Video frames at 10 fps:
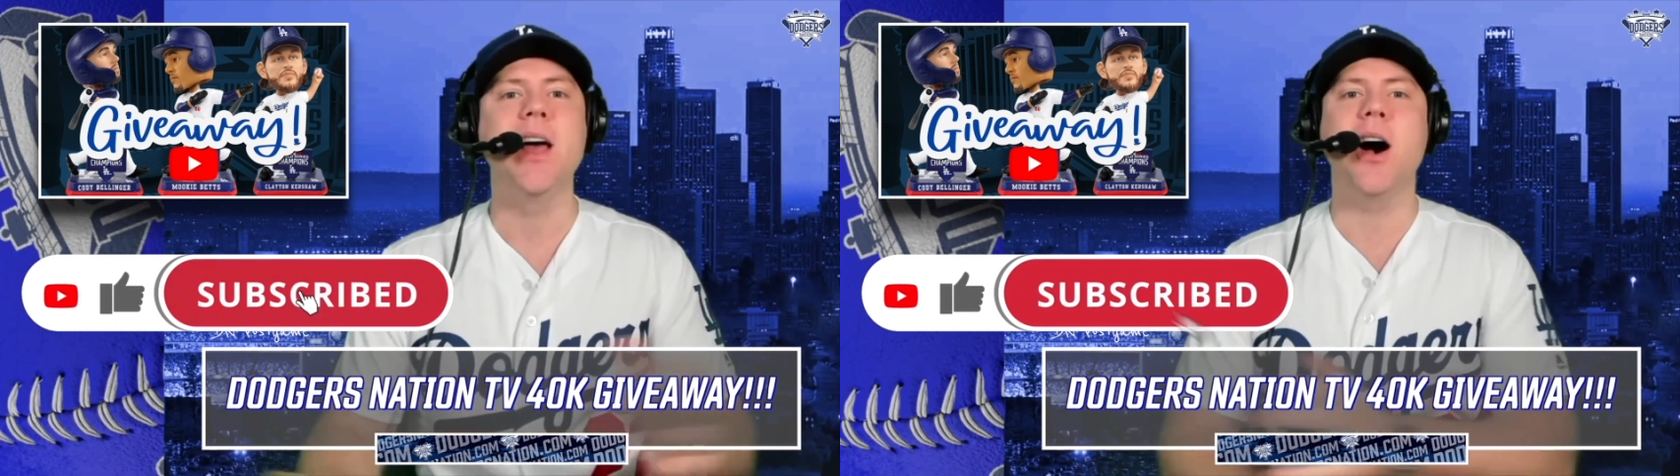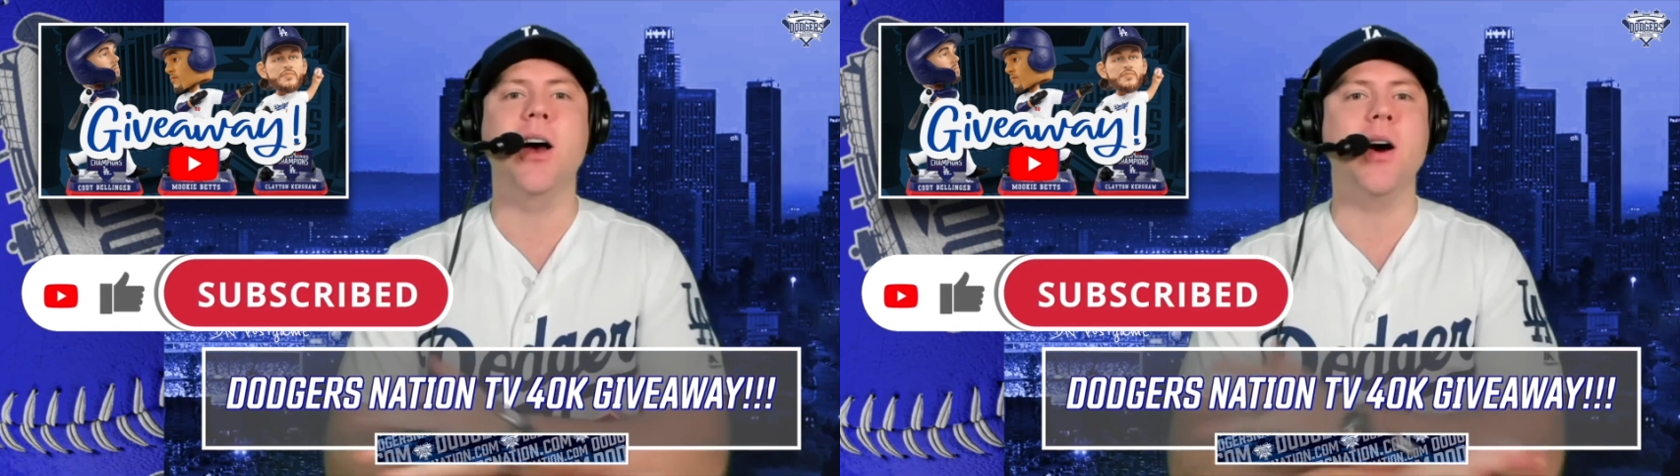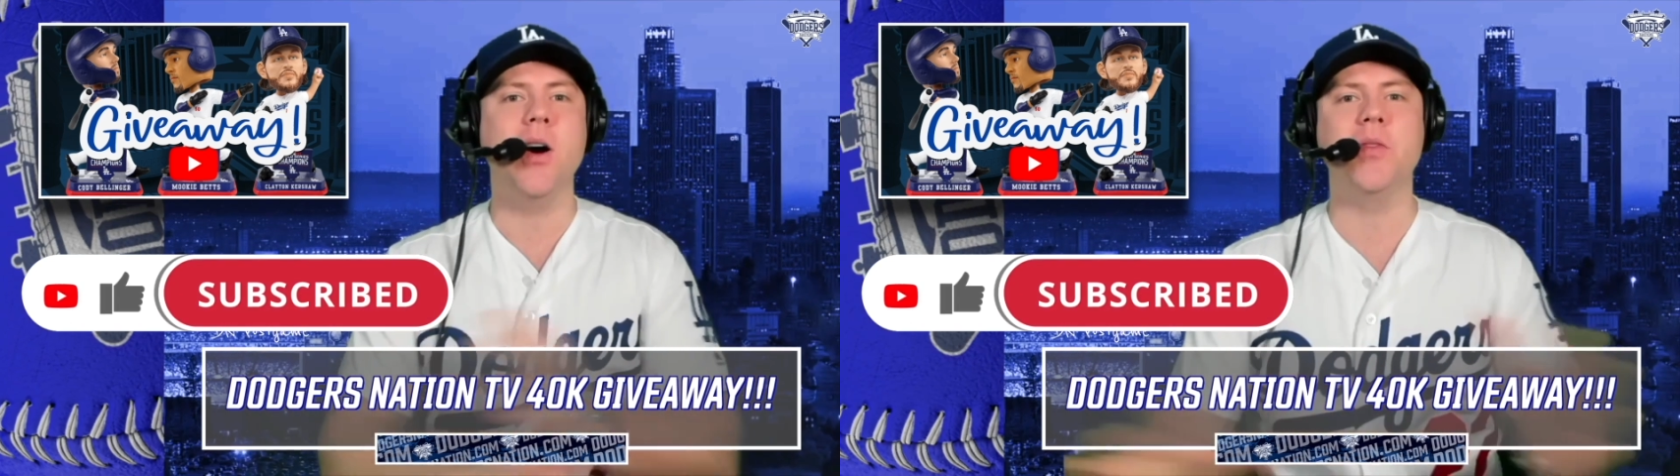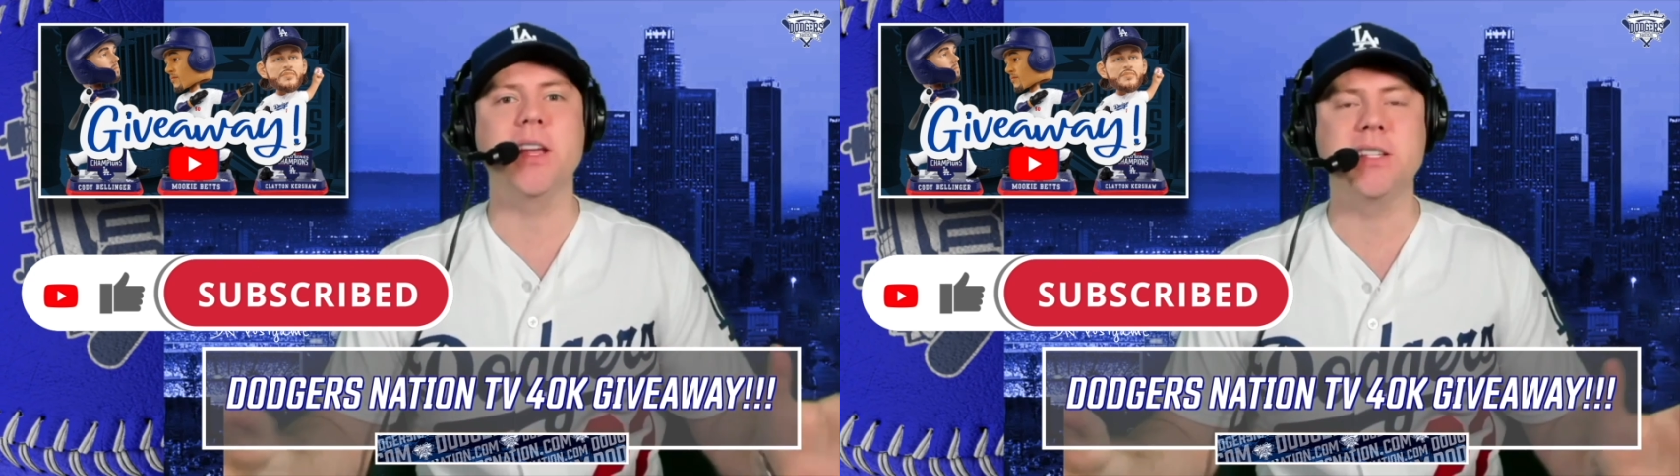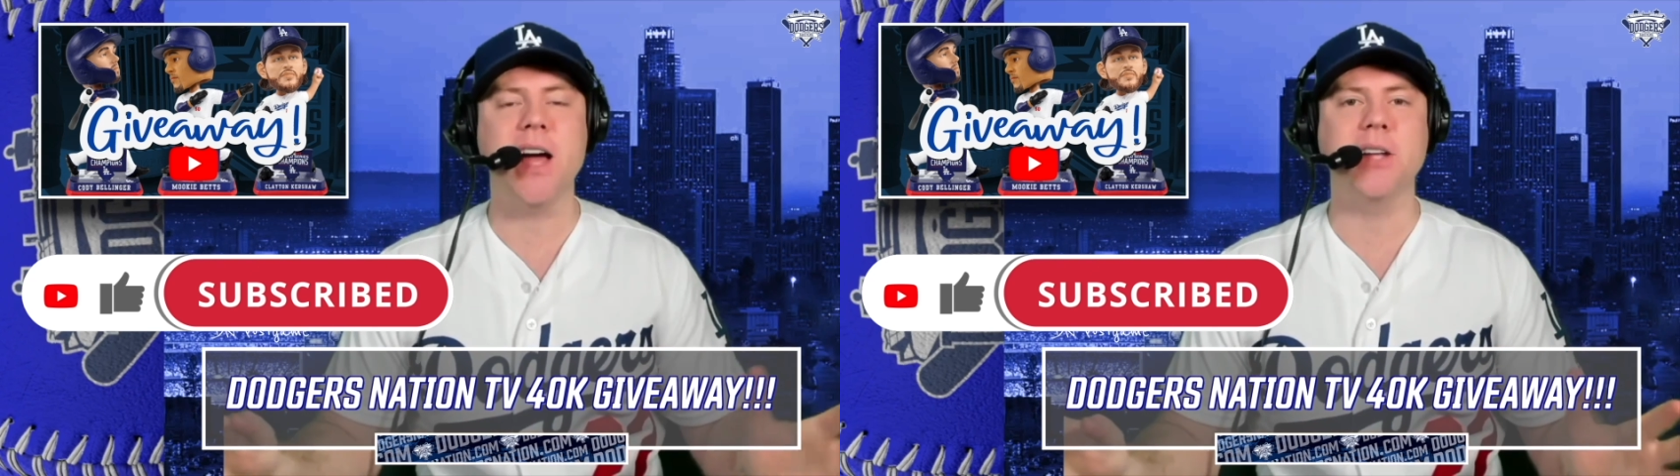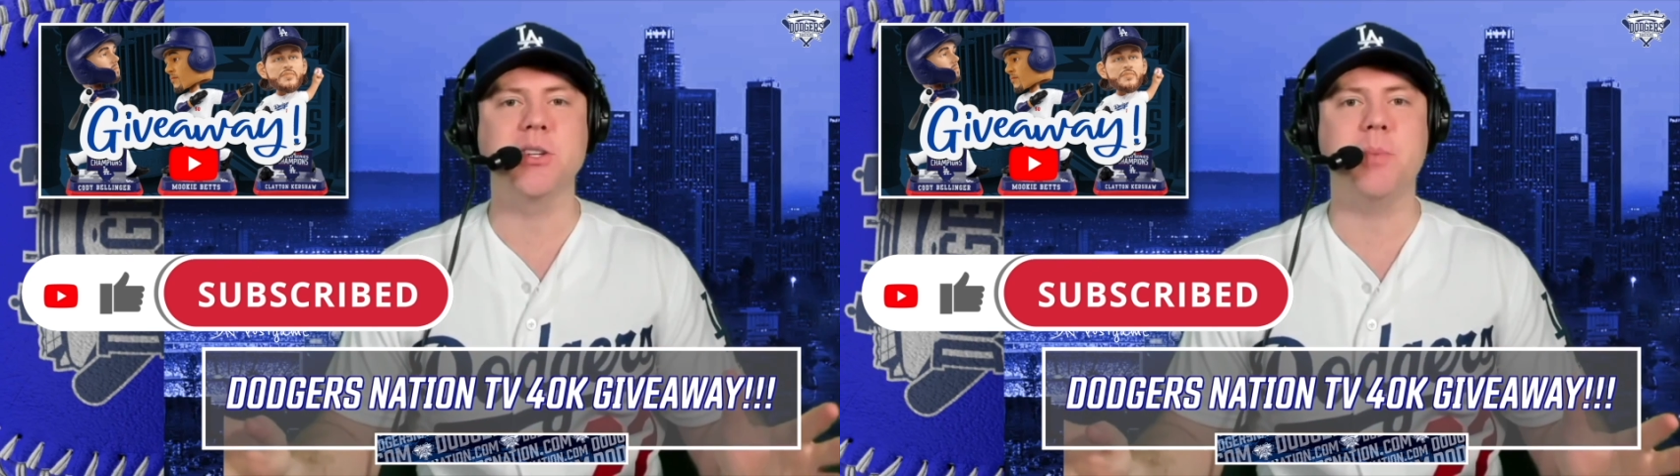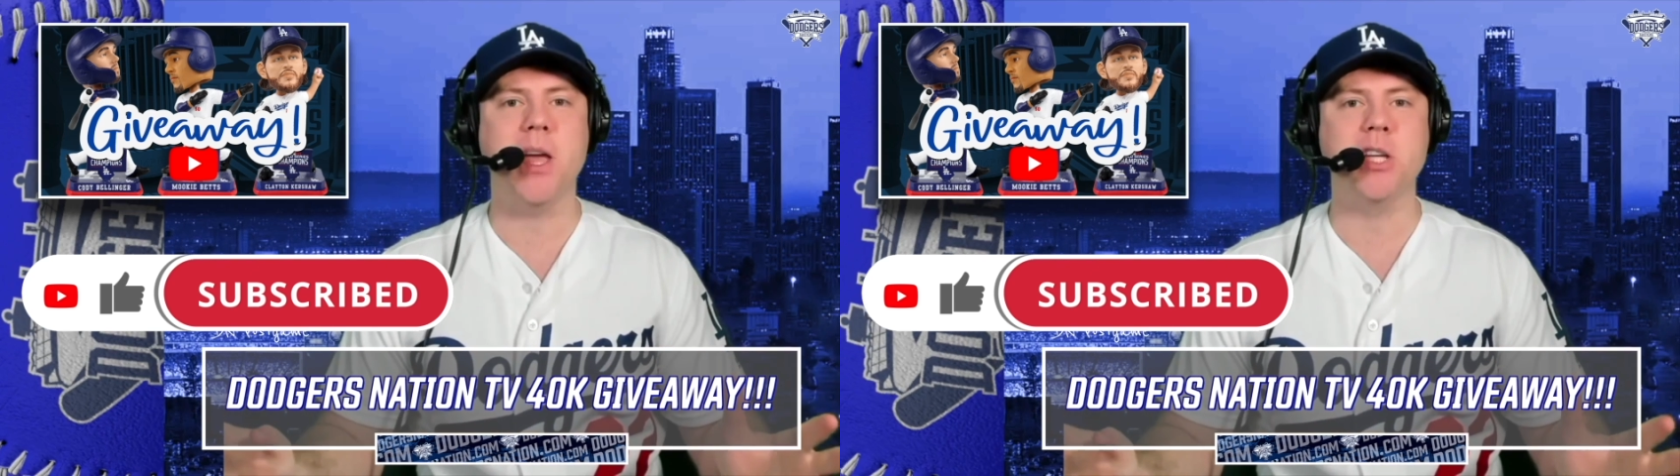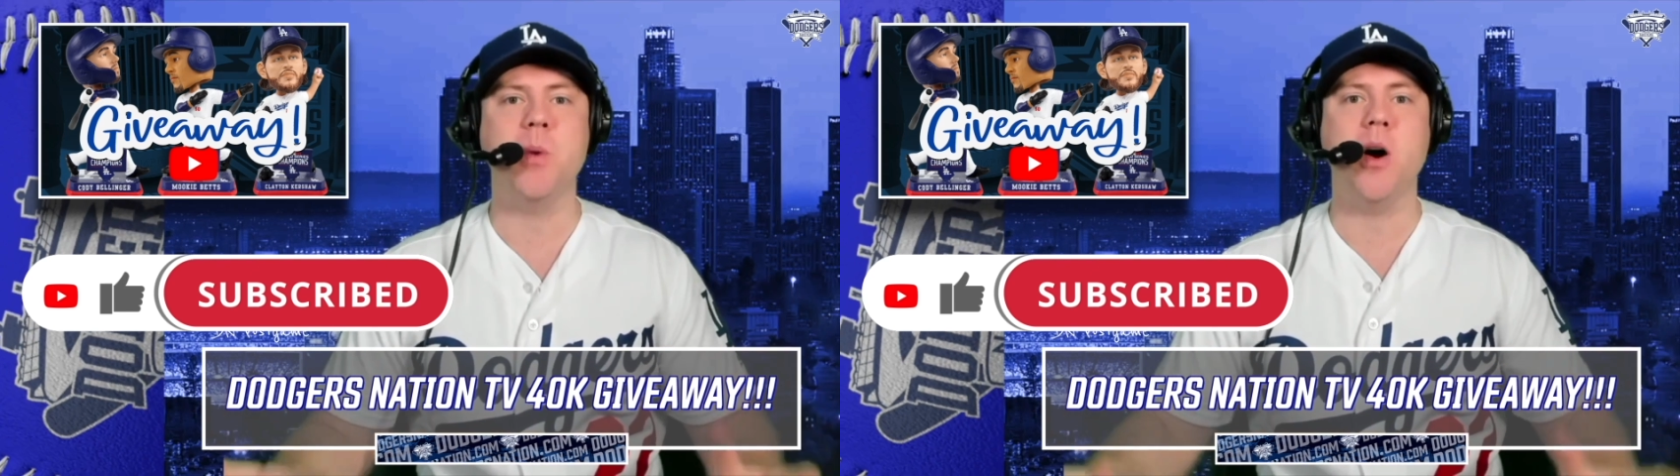on all things Dodger
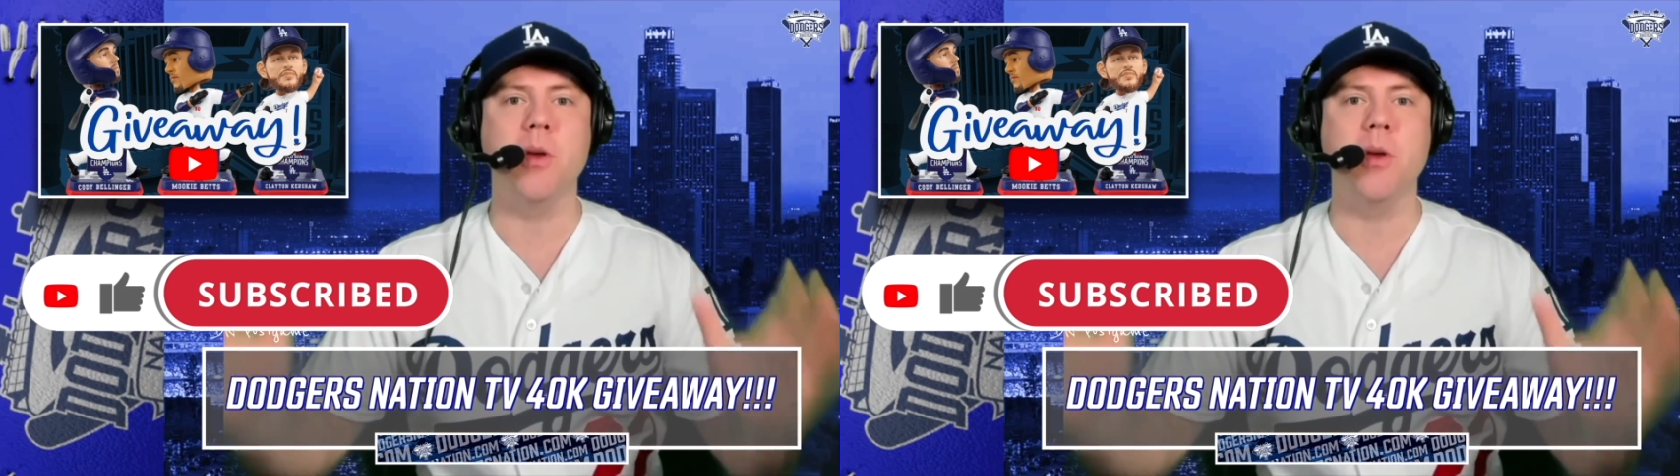baseball